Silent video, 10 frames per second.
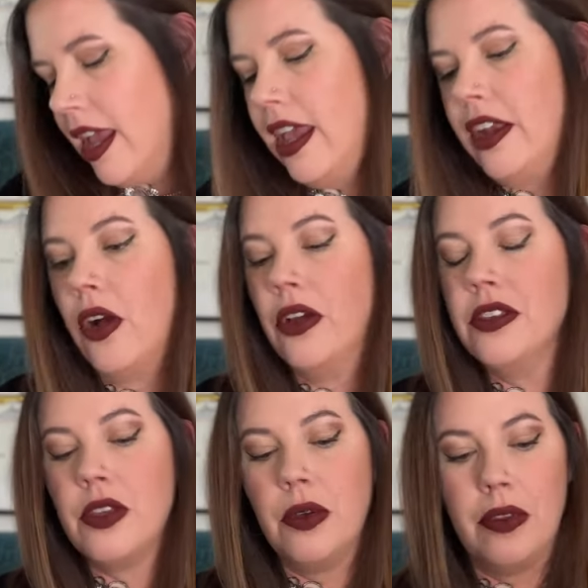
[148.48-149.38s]
and
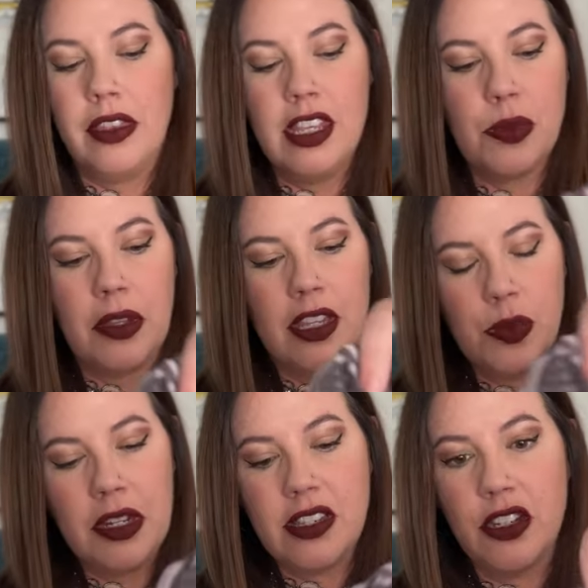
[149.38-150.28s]
also this one, this
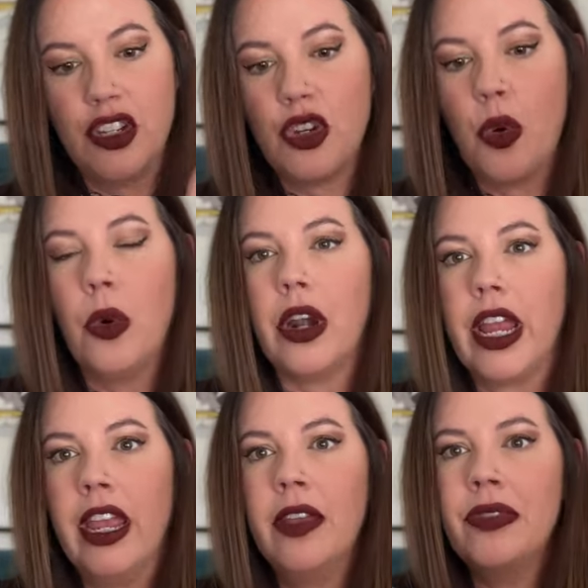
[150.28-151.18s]
one is
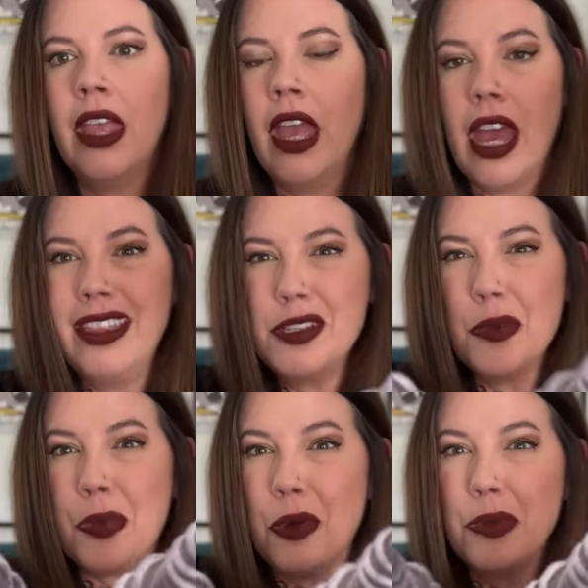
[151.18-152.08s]
Notori. And these
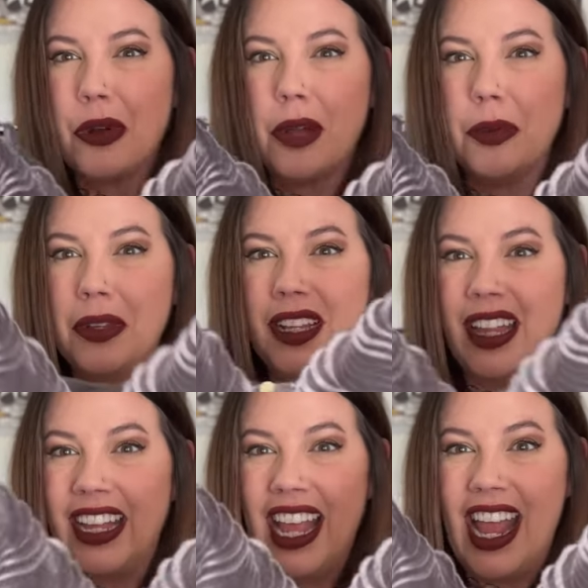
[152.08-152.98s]
are both probably
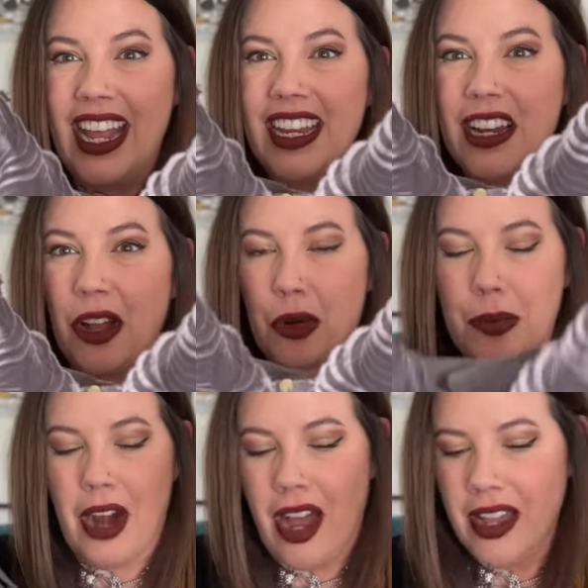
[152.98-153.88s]
like eighty dollar
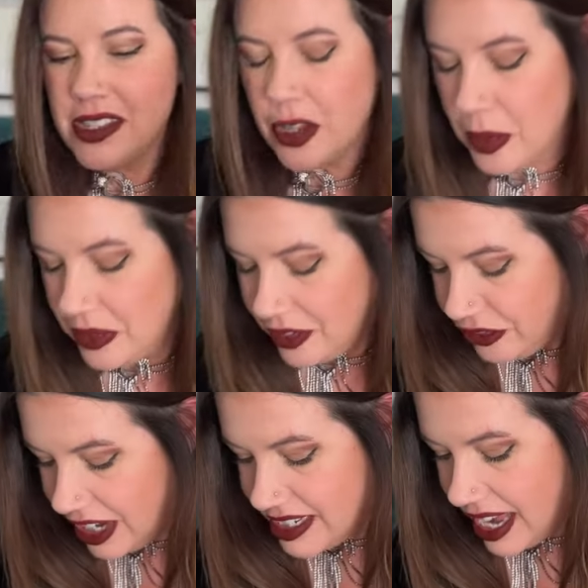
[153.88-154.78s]
bras. They're both in
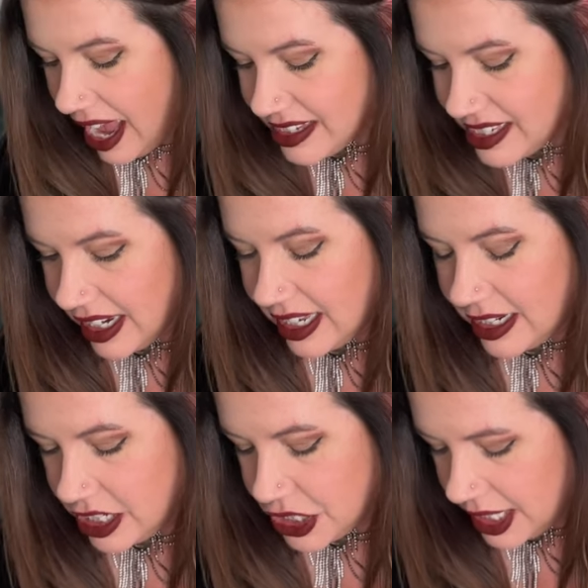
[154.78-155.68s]
fantastic
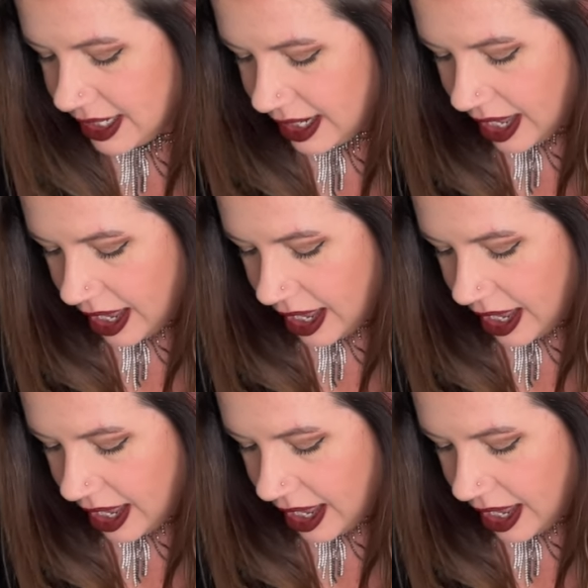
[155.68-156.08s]
condition.